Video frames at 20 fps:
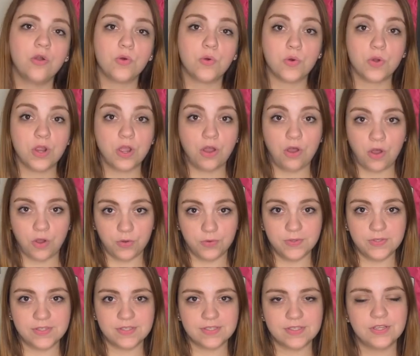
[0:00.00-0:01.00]
or a
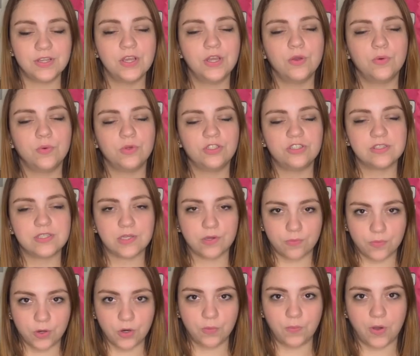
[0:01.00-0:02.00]
host, which is a
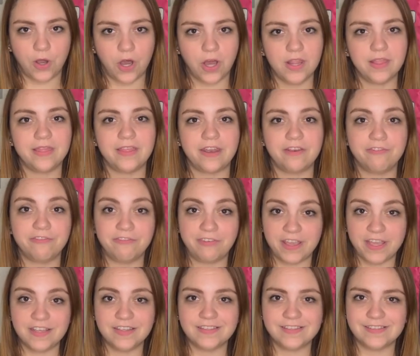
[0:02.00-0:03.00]
robot that
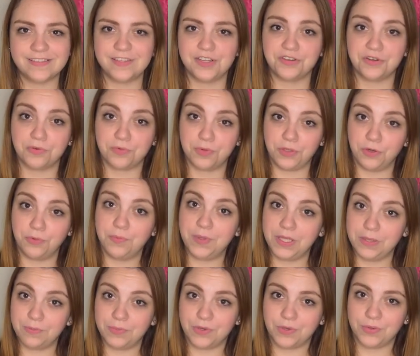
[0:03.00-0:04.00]
thinks they're real
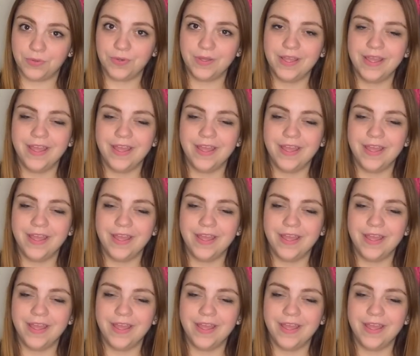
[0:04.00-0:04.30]
people,